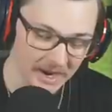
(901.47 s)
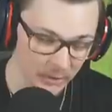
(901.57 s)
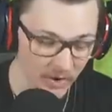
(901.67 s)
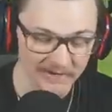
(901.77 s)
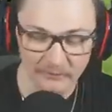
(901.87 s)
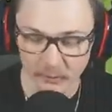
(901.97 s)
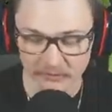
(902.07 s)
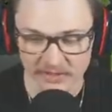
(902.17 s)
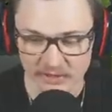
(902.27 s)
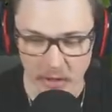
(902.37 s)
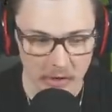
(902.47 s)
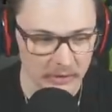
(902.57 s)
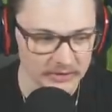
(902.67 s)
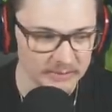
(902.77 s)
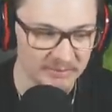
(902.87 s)
quite a few of these
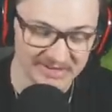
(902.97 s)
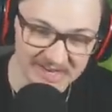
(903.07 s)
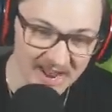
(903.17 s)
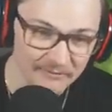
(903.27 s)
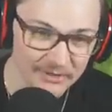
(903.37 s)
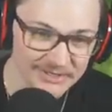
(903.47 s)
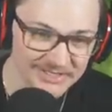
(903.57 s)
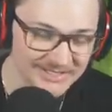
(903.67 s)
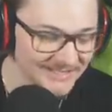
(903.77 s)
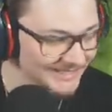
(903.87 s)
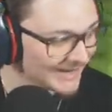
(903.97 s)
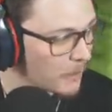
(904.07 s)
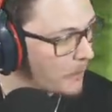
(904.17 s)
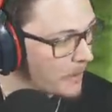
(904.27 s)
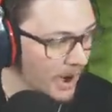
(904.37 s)
cars, but Devers,
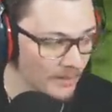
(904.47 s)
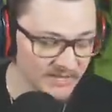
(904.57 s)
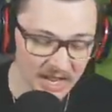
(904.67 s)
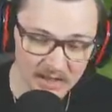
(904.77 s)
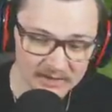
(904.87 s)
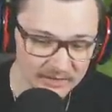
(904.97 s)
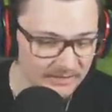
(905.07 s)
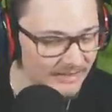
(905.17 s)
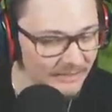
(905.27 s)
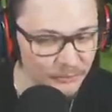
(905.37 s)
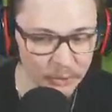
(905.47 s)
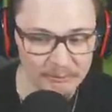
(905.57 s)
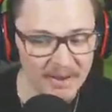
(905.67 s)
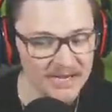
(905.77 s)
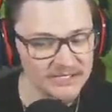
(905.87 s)
I'm telling you, you need a
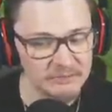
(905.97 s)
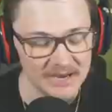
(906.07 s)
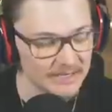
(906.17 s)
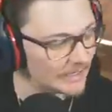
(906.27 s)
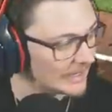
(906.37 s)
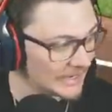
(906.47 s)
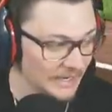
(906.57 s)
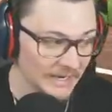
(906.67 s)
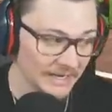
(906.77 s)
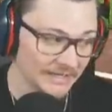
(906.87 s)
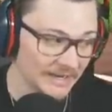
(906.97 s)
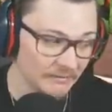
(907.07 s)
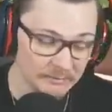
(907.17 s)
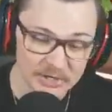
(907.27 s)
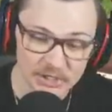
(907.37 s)
third baseman. Give him a